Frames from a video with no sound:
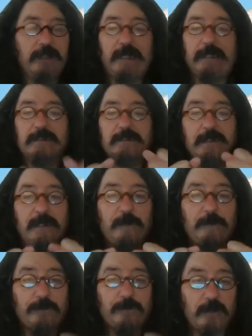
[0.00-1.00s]
It's never
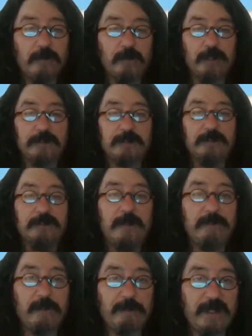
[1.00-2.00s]
progress. It's
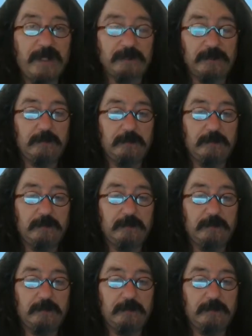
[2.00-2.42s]
never better.